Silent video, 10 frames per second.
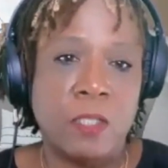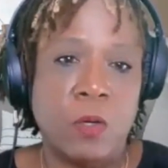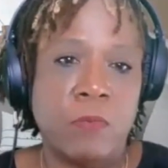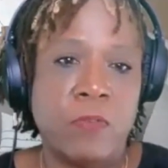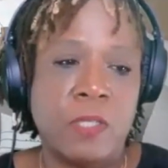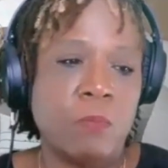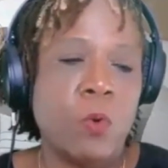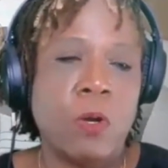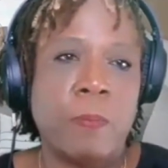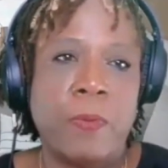So
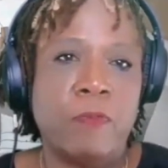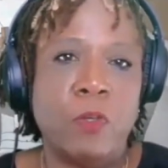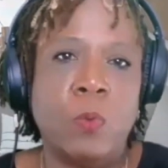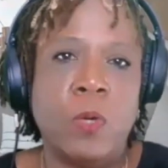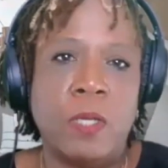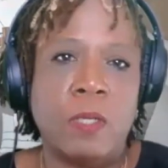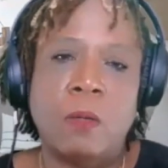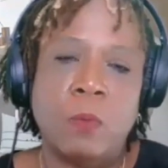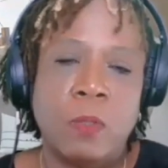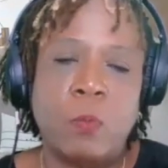if you want,
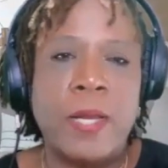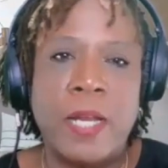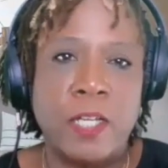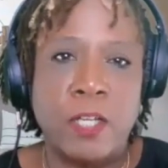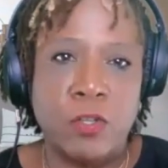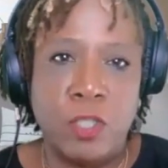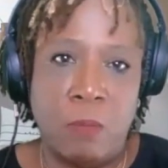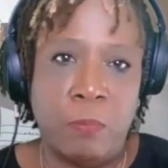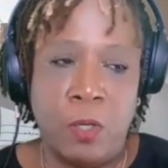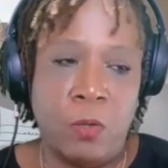well, why not
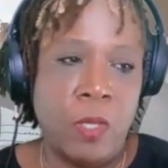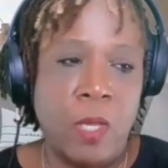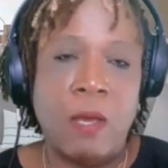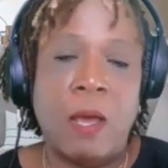negotiate both?